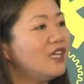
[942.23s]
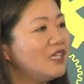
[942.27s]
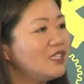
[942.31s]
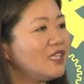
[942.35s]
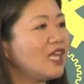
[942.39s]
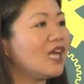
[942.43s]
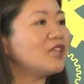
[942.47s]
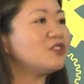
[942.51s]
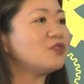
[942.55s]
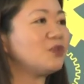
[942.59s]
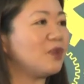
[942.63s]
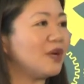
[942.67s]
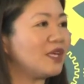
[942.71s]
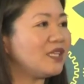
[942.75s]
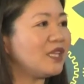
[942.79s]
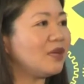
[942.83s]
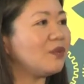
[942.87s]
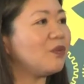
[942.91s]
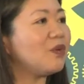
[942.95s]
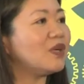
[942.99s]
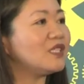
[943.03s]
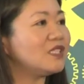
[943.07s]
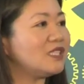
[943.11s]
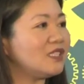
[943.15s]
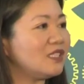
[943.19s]
That's why they
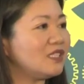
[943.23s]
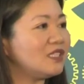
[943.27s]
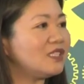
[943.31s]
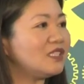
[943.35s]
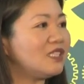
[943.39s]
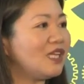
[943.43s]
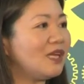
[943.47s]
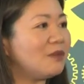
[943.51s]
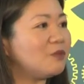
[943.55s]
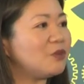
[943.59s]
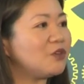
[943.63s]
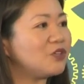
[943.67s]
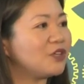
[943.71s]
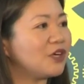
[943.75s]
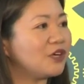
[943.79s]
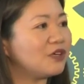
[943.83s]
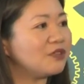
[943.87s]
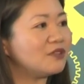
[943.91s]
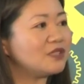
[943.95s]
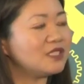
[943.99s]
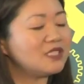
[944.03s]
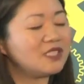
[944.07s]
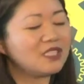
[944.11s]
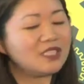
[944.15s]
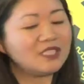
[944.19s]
wanted a stable
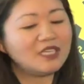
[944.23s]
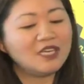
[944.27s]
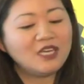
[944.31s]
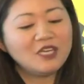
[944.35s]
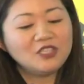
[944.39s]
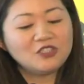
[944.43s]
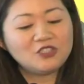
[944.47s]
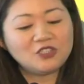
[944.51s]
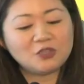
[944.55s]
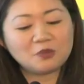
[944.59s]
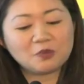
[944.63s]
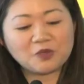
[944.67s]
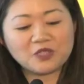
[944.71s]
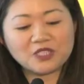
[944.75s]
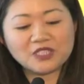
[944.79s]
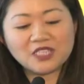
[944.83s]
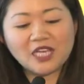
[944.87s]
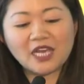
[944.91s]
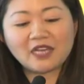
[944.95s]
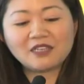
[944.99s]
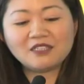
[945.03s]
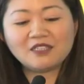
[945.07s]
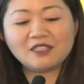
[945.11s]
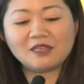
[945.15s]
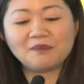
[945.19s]
currency to
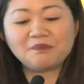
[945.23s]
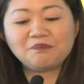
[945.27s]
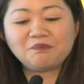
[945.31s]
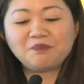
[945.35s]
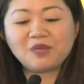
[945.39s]
protect them.